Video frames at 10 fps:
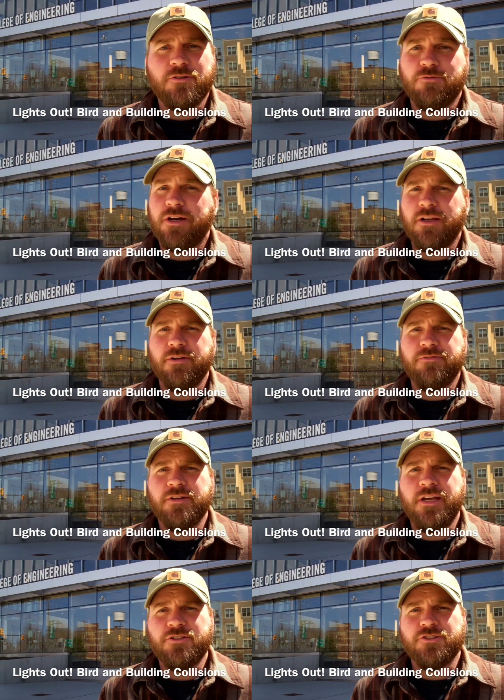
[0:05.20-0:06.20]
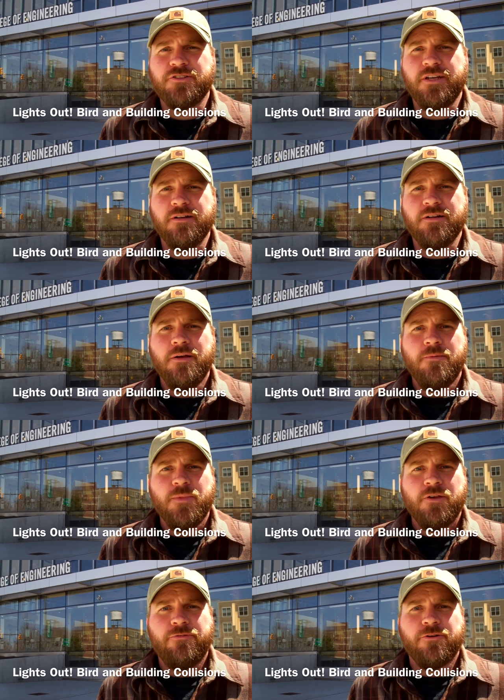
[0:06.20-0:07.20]
at the Rocky River Nature Center
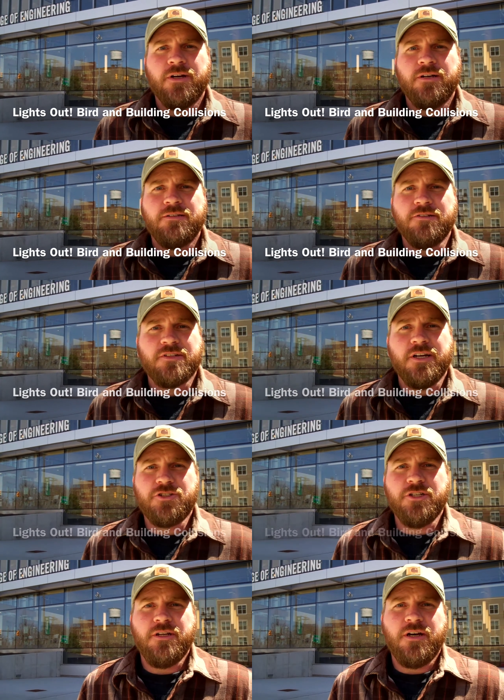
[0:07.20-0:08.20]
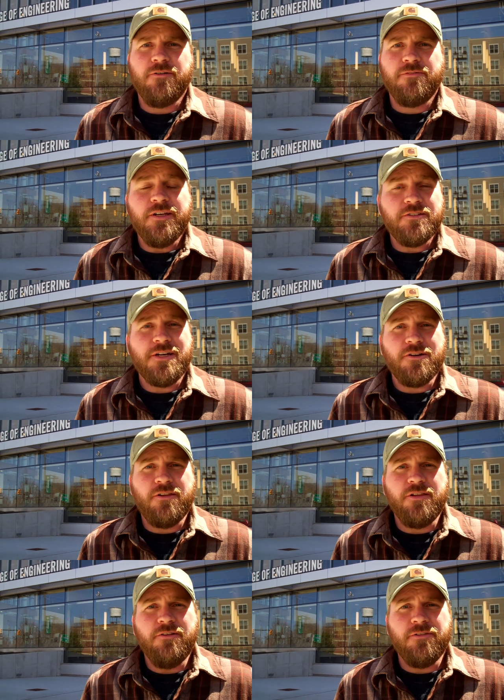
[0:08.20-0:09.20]
for a discussion of Lights Out
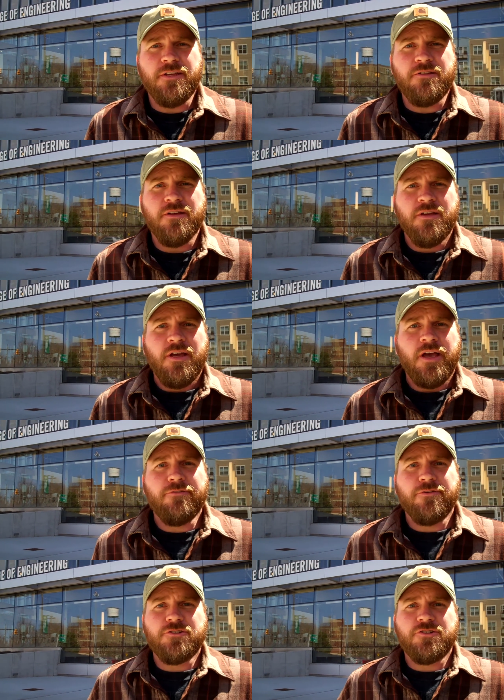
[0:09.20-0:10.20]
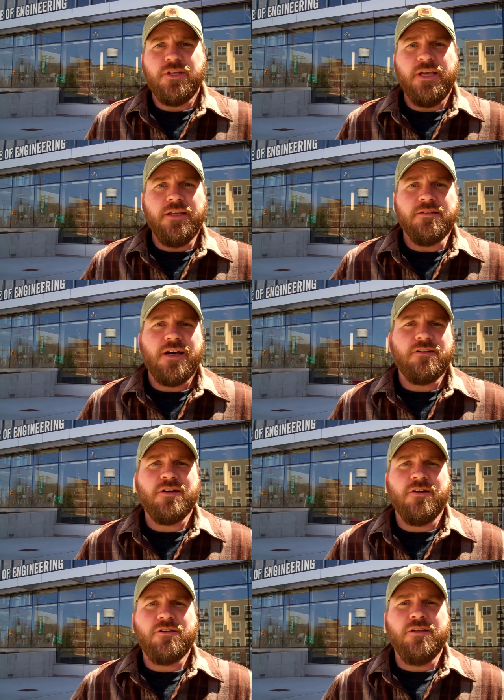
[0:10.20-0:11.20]
Cleveland, efforts in
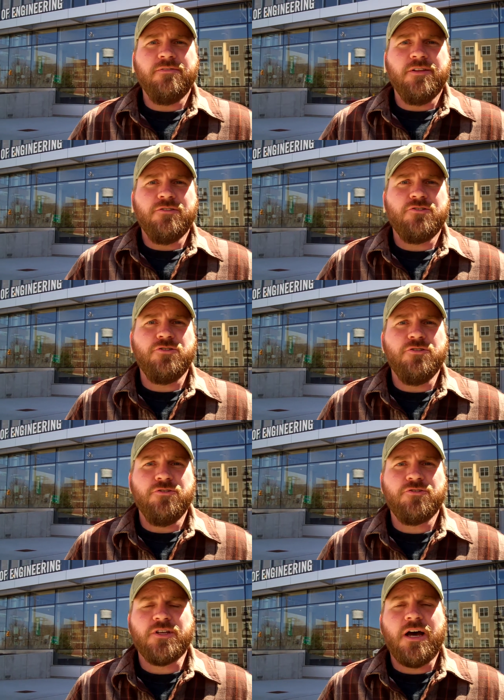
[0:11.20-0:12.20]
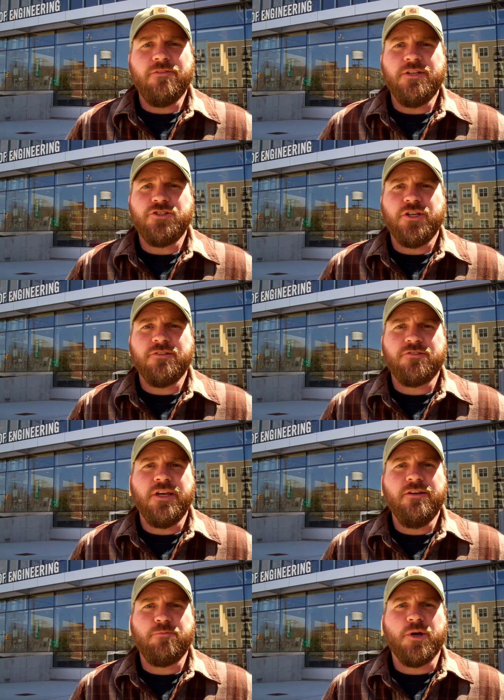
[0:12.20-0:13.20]
downtown Cleveland to salvage and
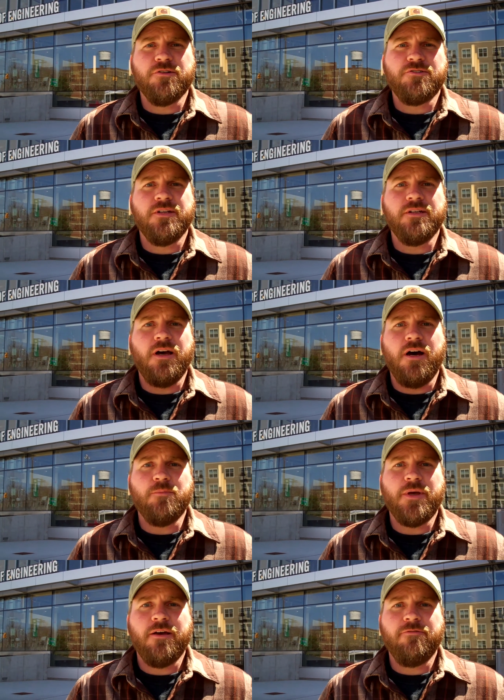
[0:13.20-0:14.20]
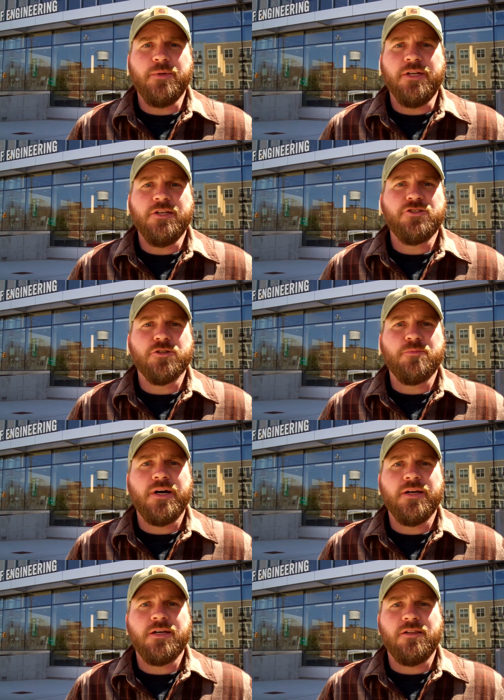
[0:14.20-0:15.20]
save birds that um, have been injured
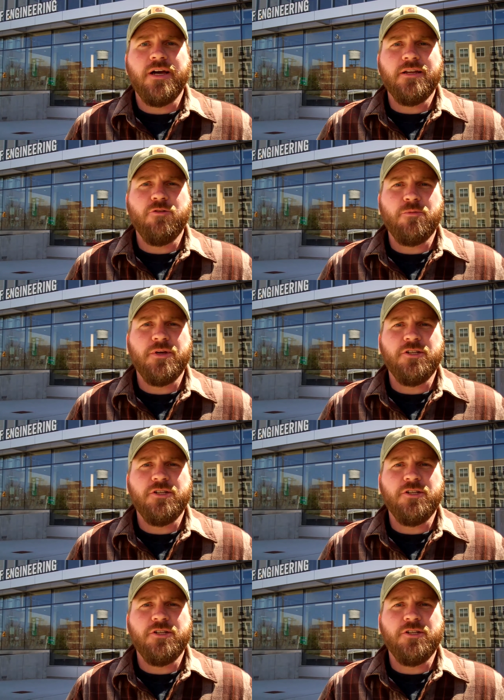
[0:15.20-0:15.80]
by colliding with